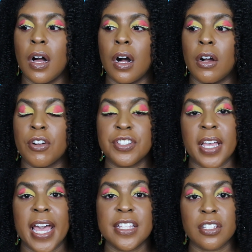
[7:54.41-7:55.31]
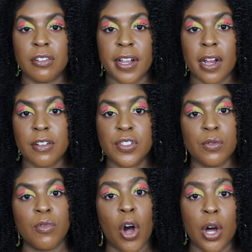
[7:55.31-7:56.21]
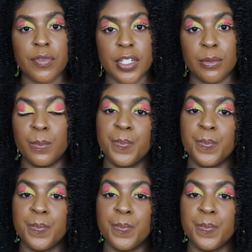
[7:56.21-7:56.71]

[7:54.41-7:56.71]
or to add to your hair too often.